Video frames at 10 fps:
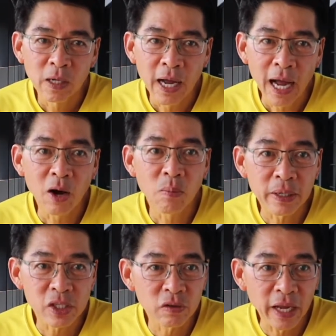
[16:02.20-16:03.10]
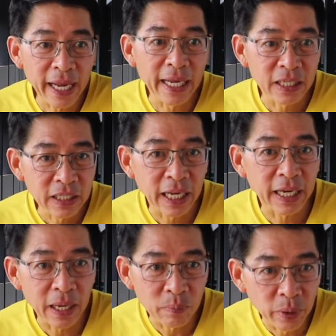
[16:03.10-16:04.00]
how much aid can
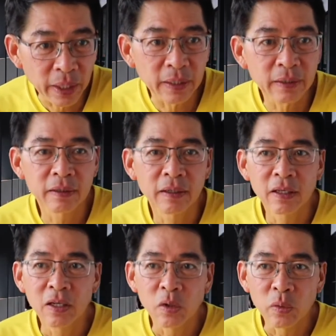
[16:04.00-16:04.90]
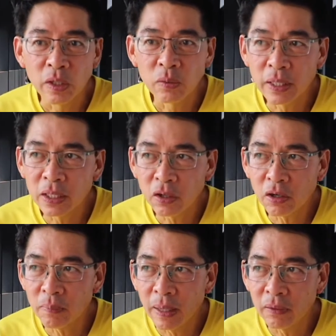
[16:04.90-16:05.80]
I bring, we really talk
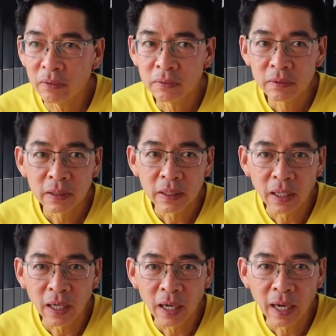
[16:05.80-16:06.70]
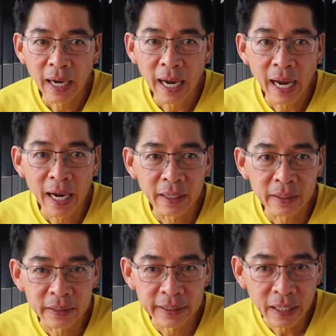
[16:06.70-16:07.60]
about are
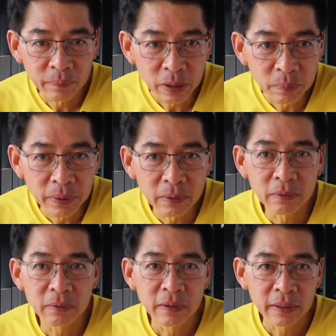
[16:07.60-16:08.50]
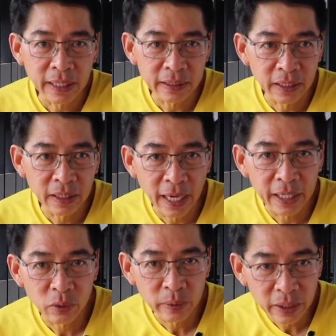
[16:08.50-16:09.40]
the young people getting
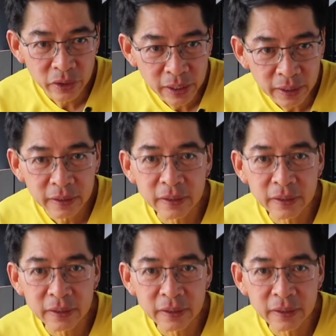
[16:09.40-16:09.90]
educated?